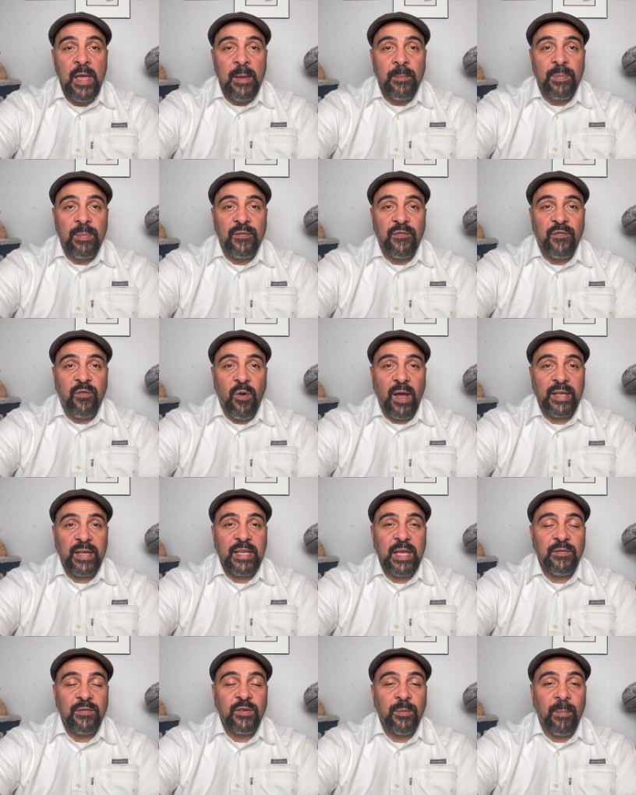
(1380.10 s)
Before I
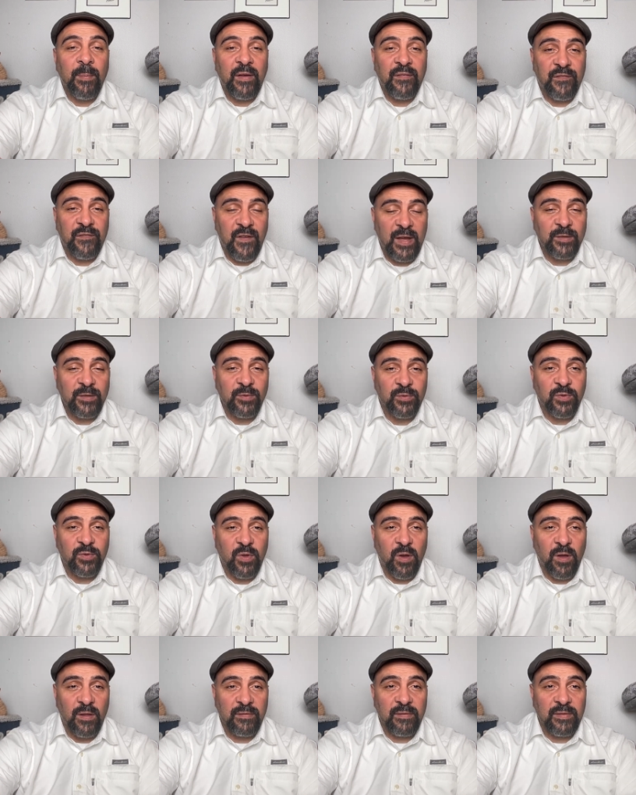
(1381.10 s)
give you my final
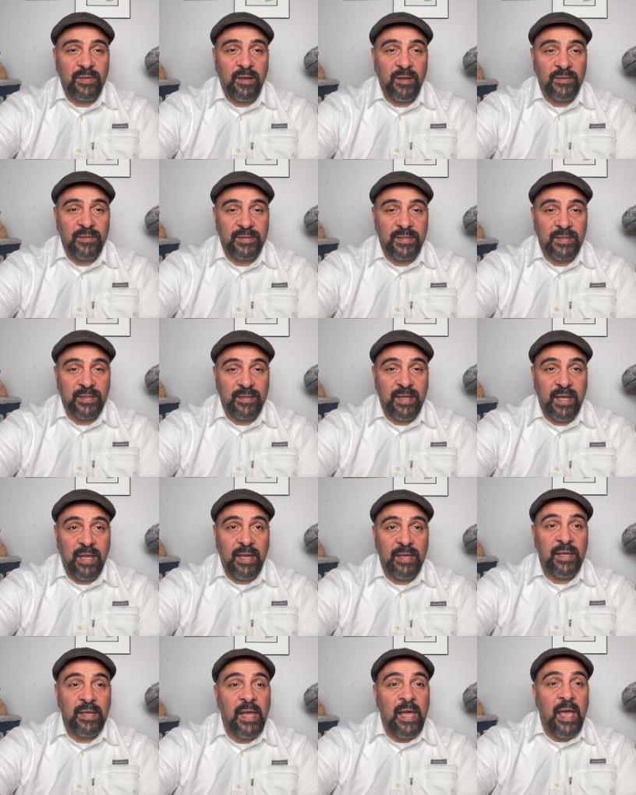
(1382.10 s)
thoughts on
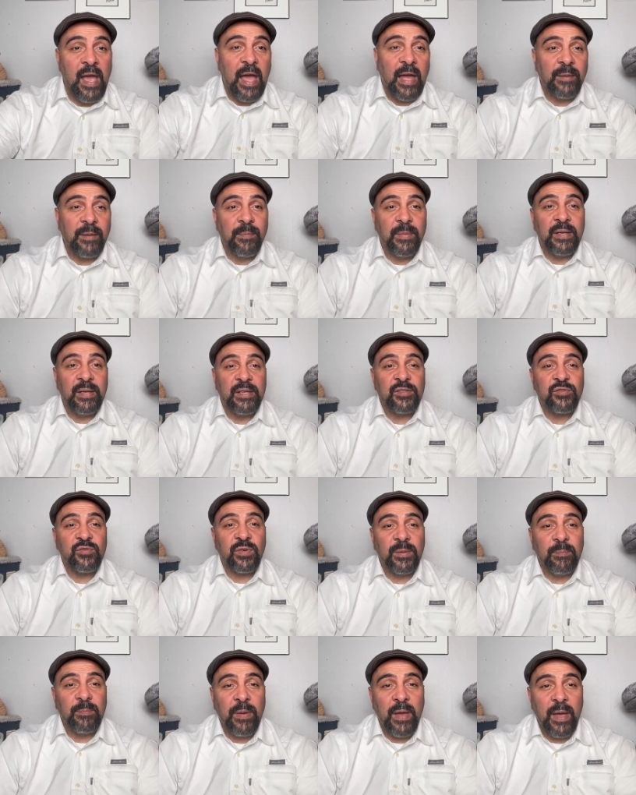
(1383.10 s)
today,
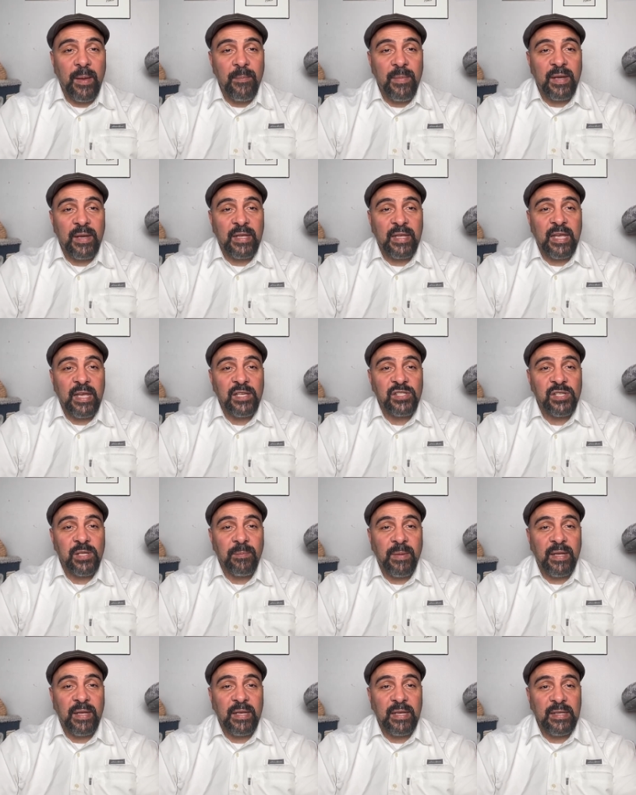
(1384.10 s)
administering pet medication
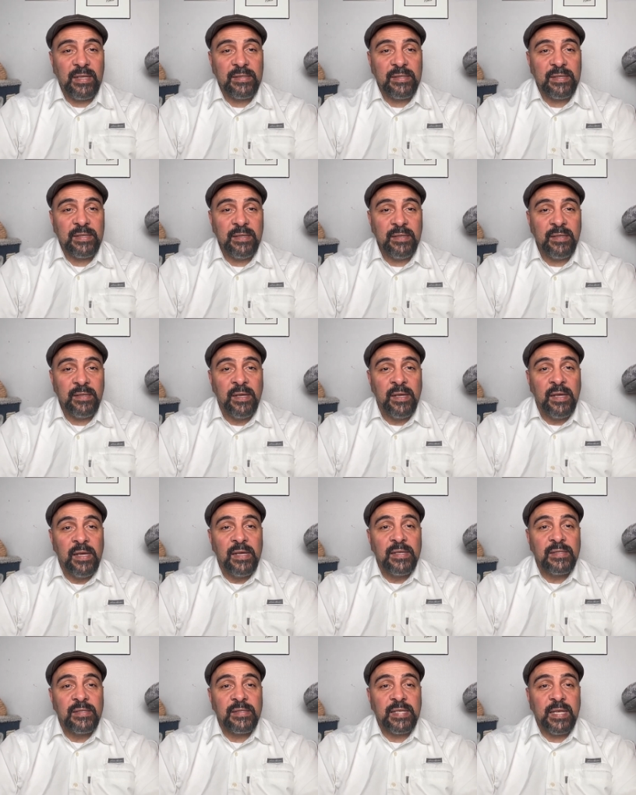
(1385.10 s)
made easy,
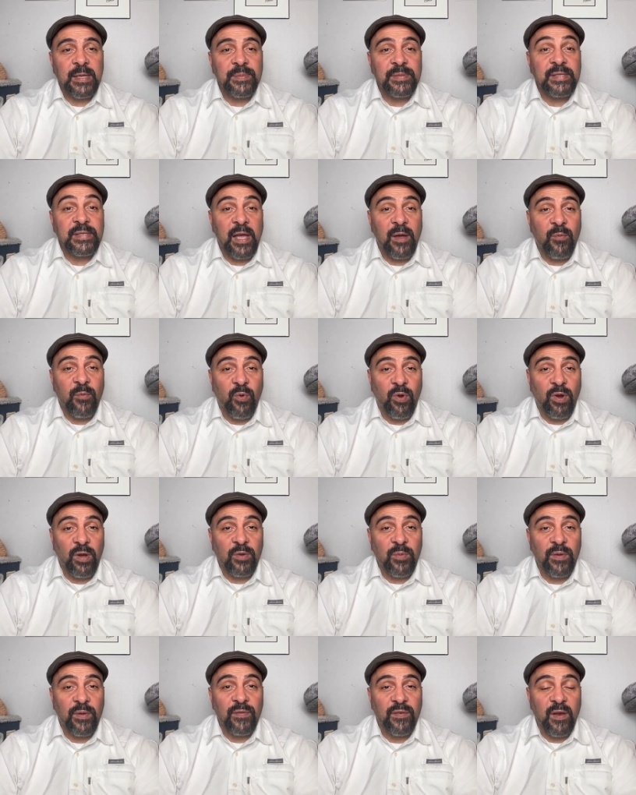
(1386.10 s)
tips that
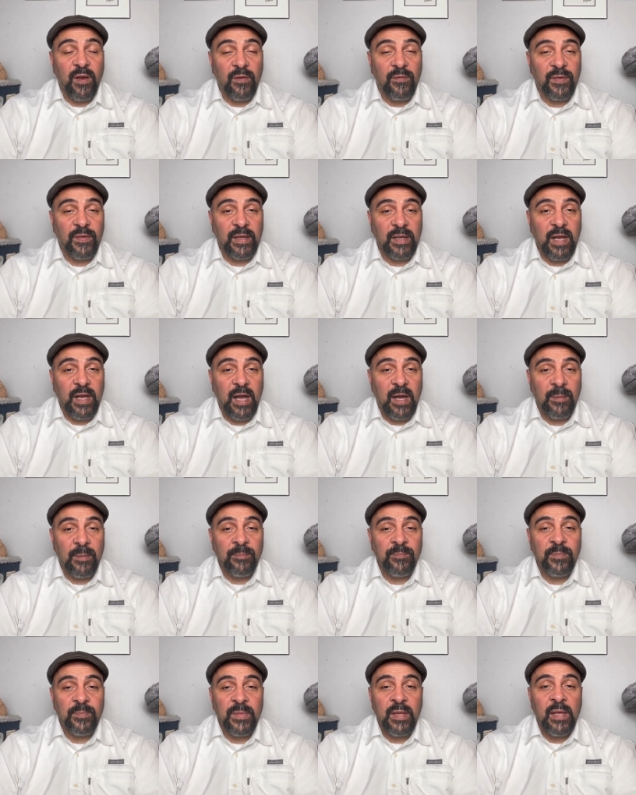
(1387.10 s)
work with love and
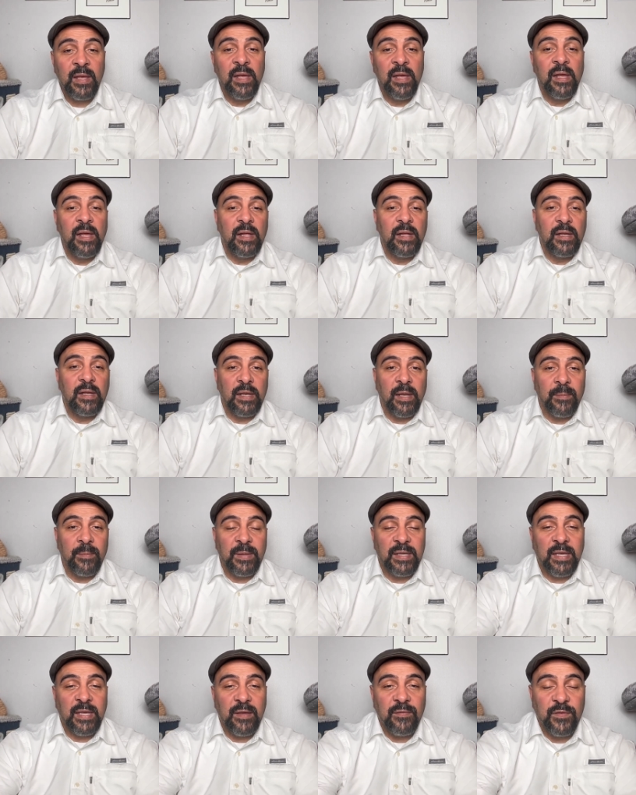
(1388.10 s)
calm, let me
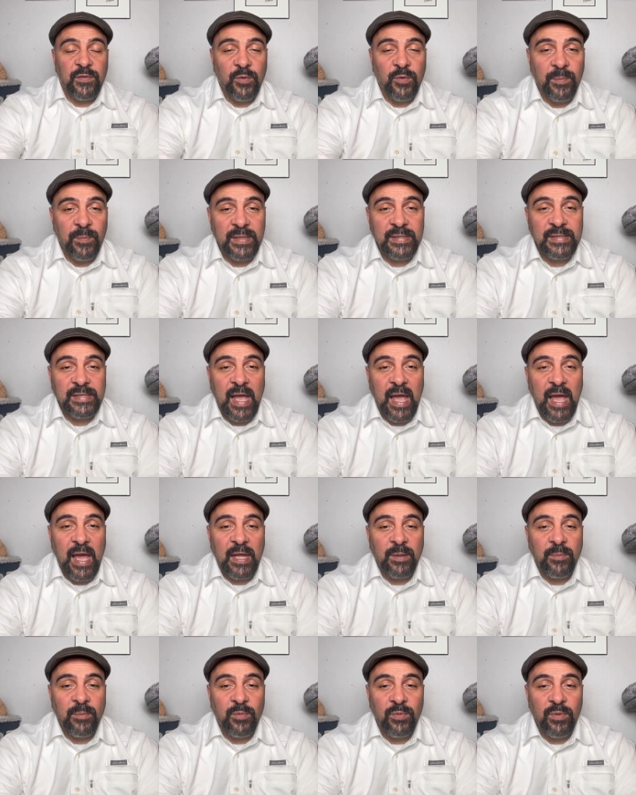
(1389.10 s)
give you Mr.
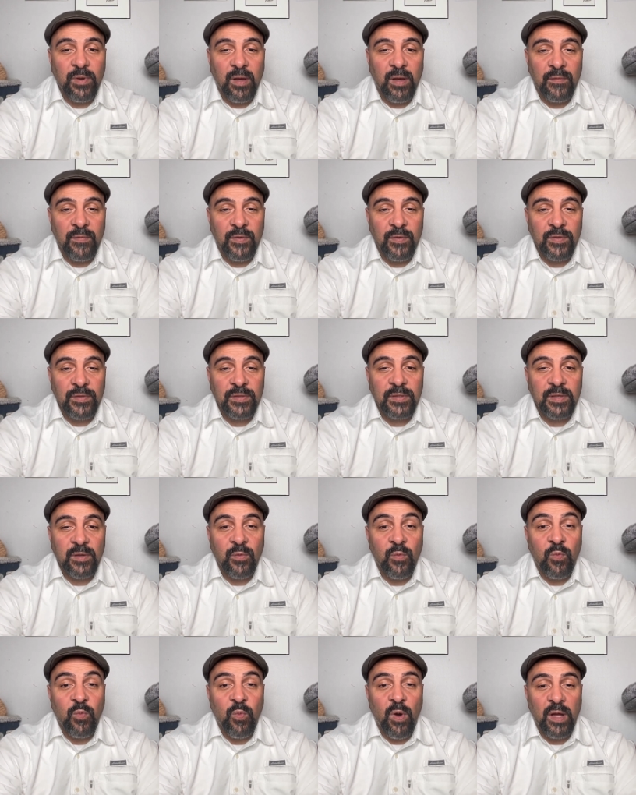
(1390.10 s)
Animal Lover's
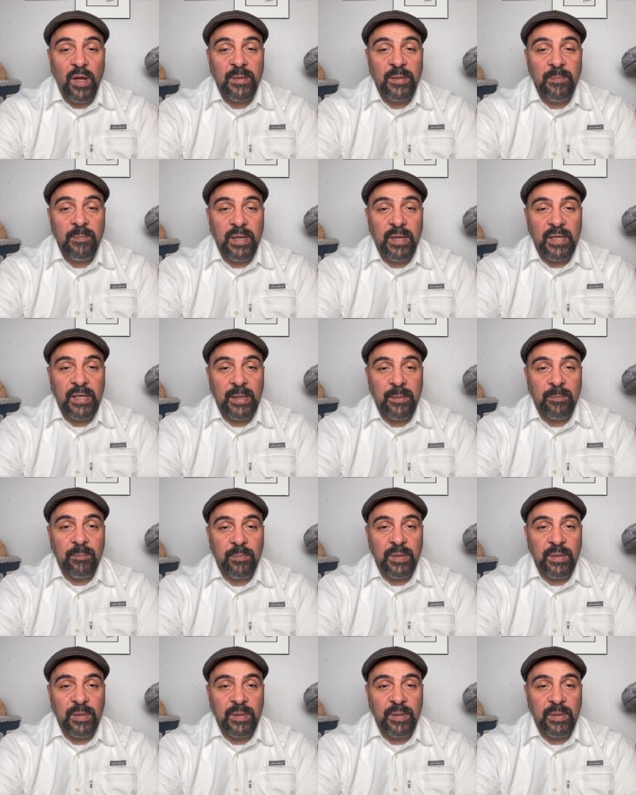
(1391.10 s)
1 minute